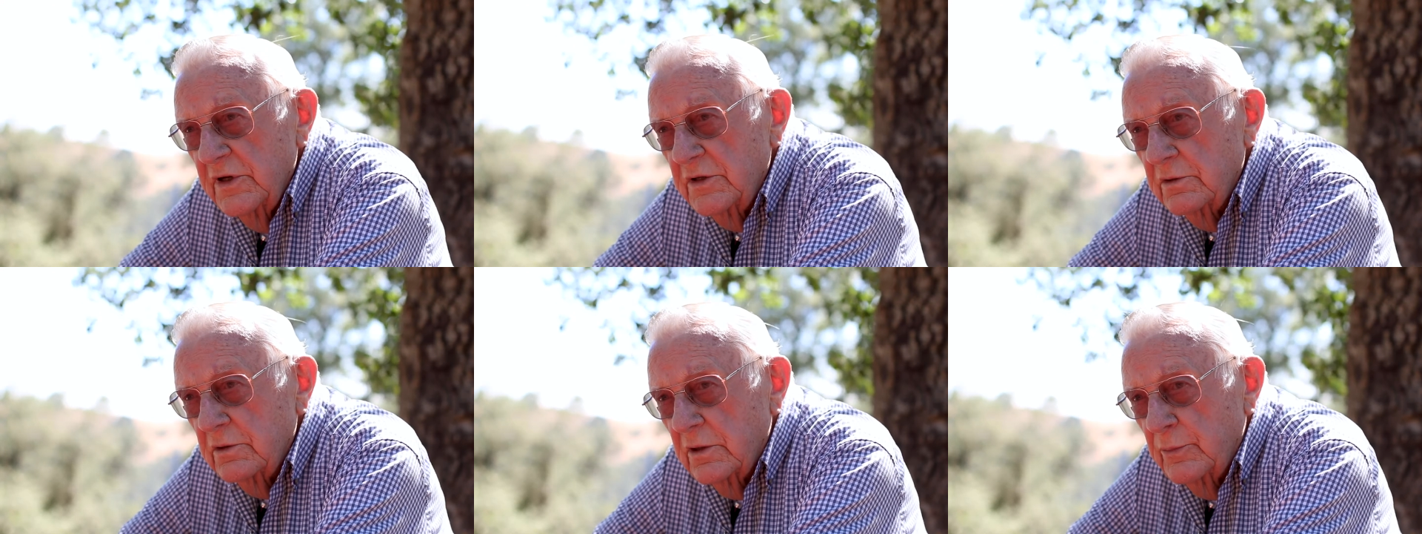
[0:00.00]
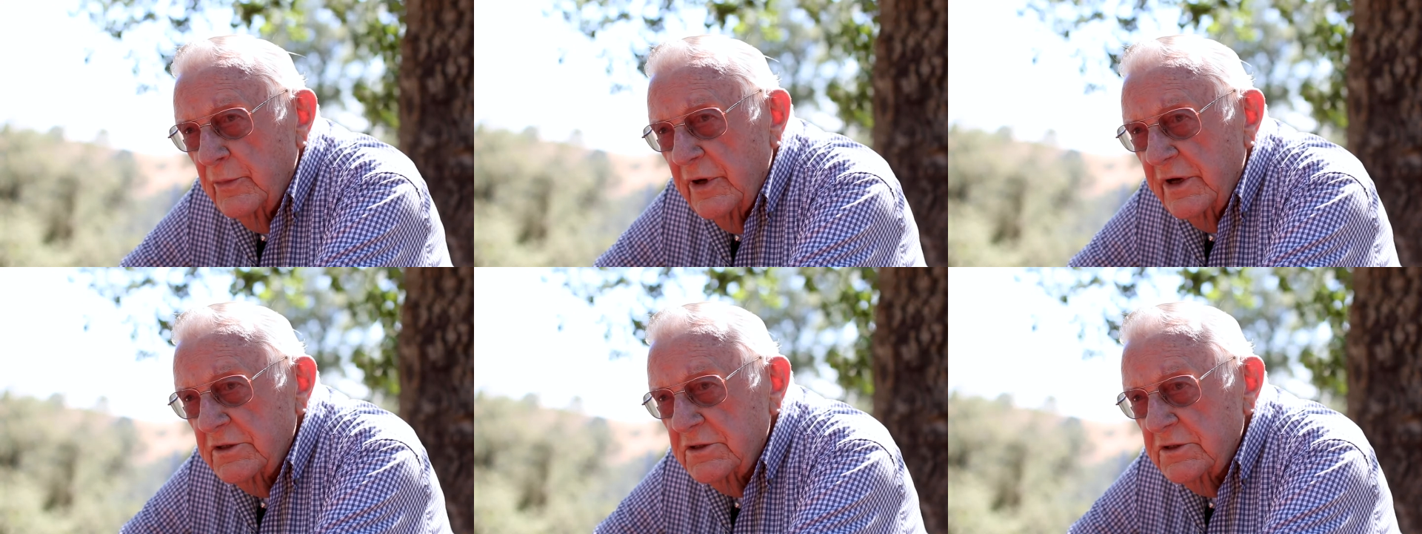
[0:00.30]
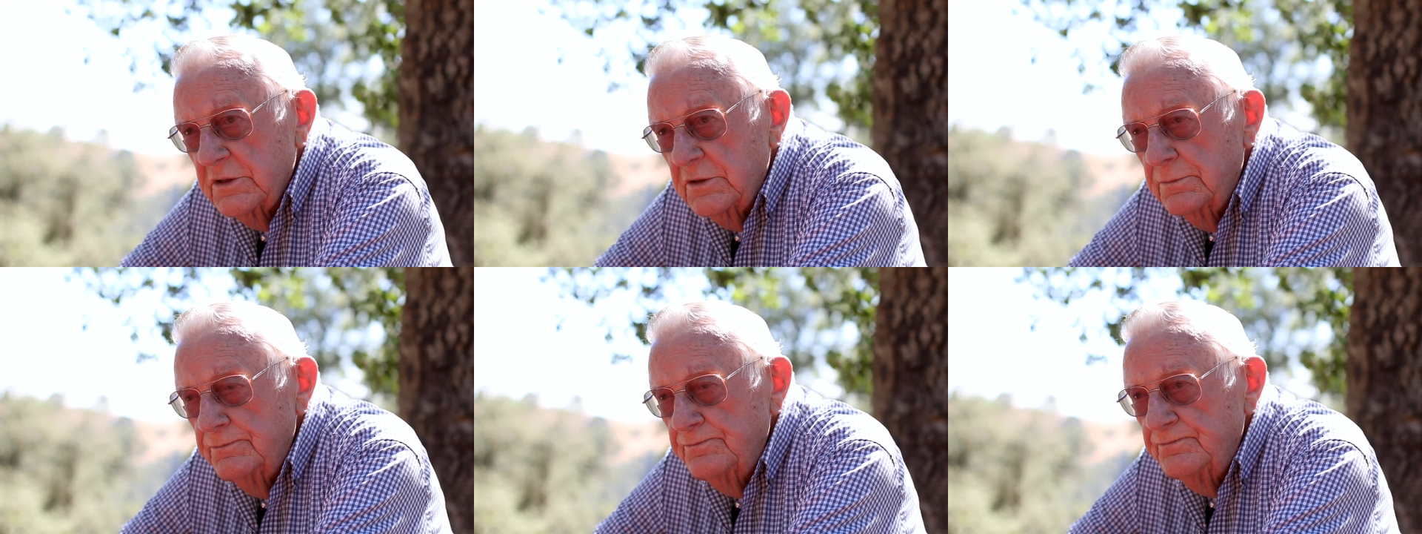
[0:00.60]
in La
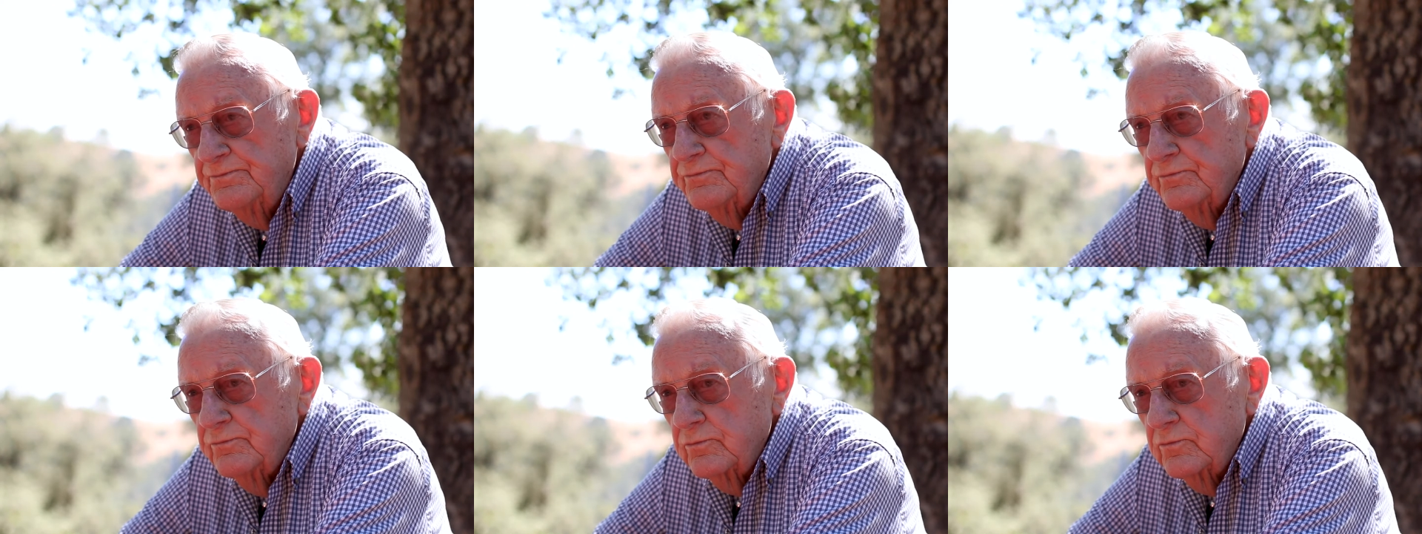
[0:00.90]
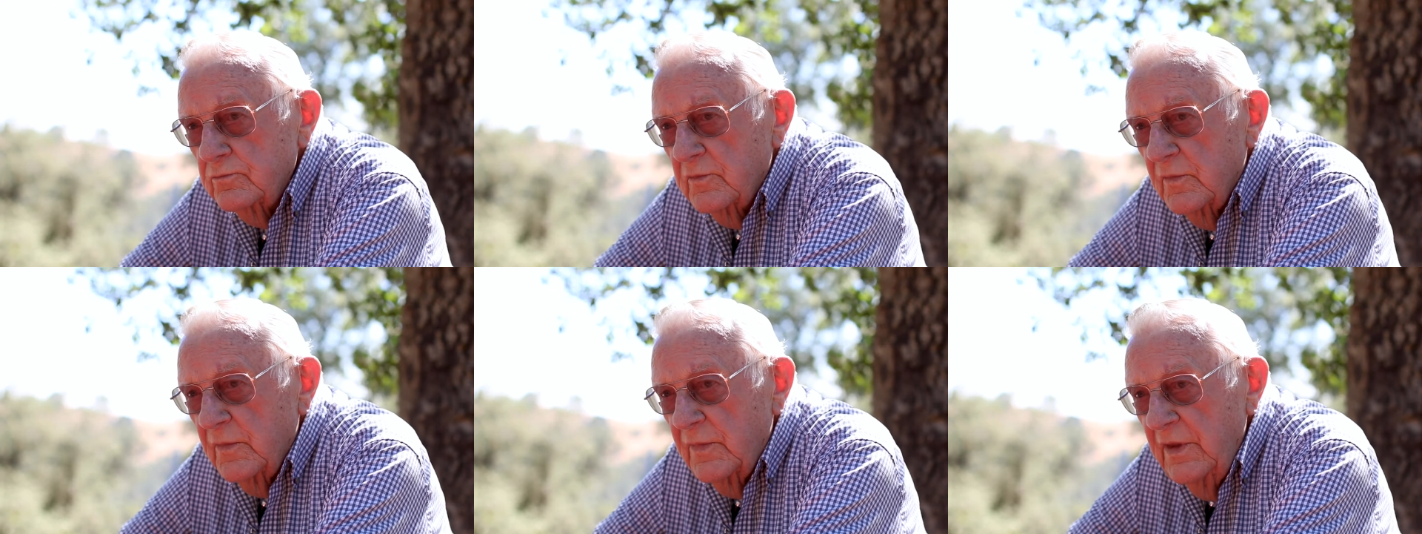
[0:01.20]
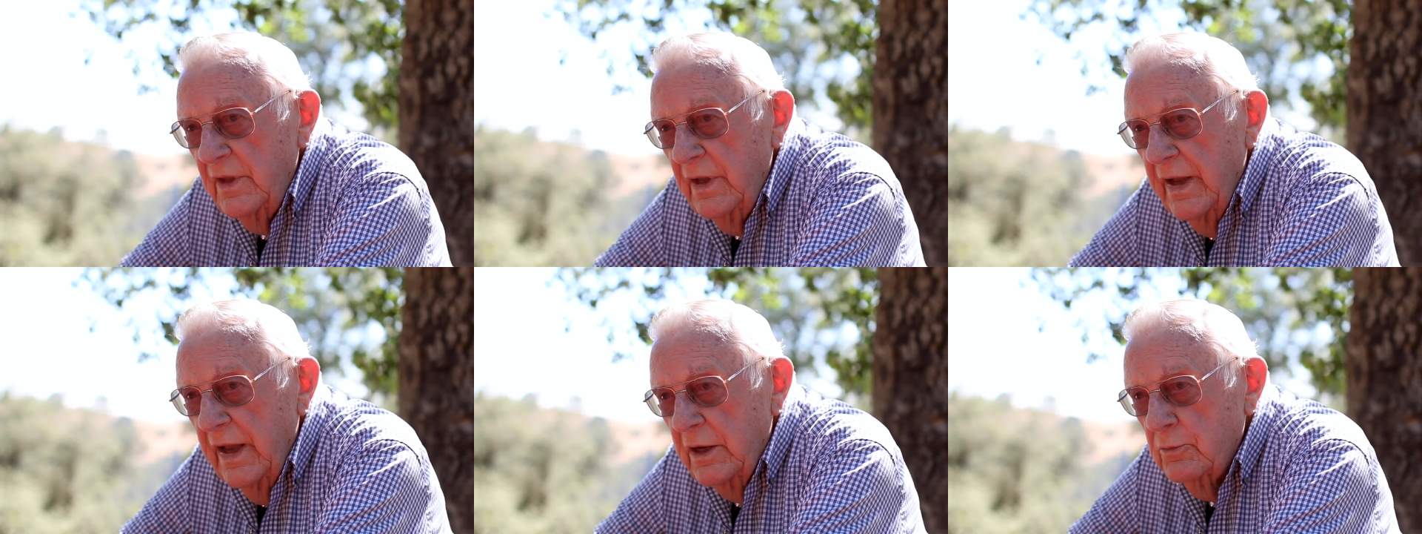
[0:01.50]
Mesa.
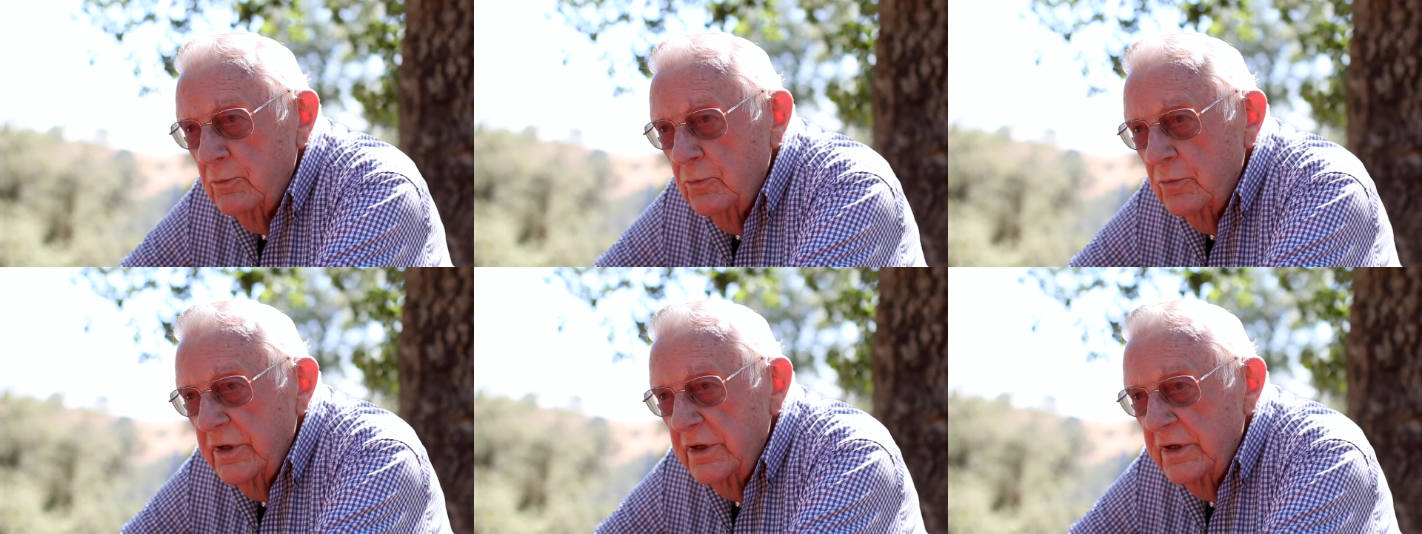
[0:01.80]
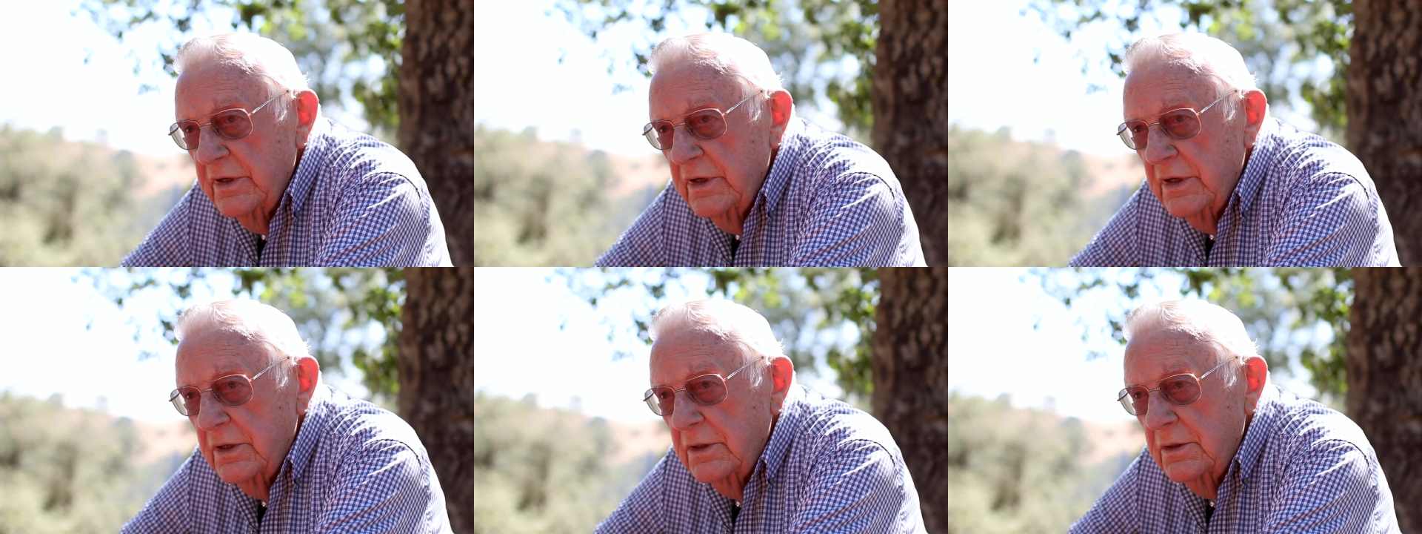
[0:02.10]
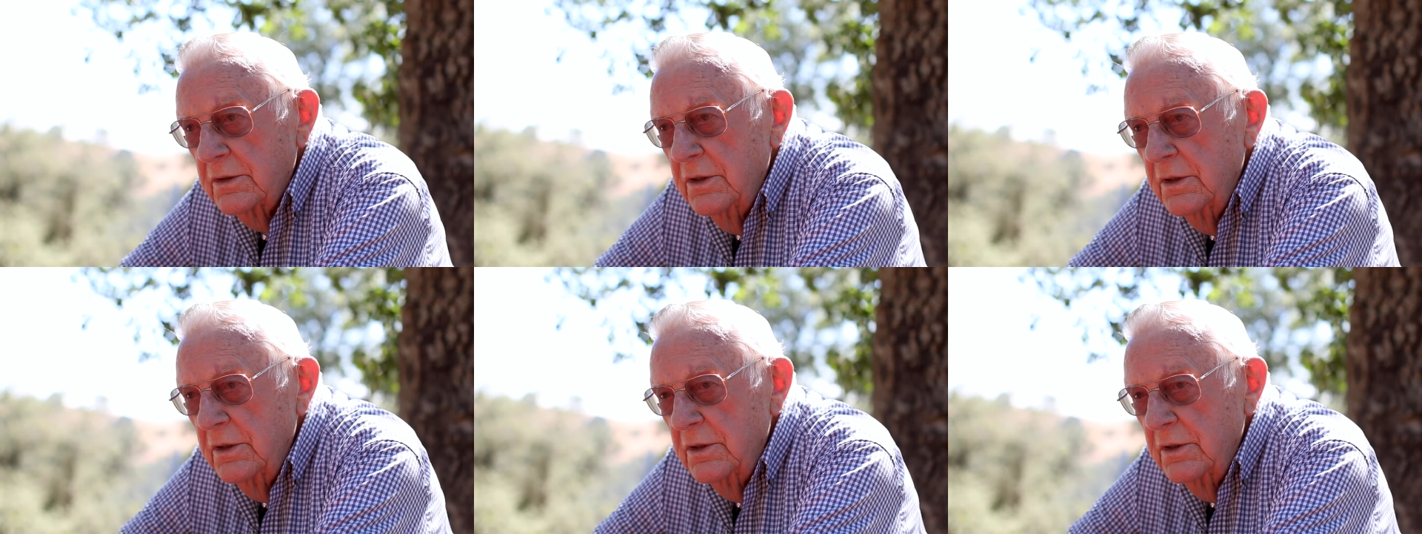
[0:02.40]
And we uh,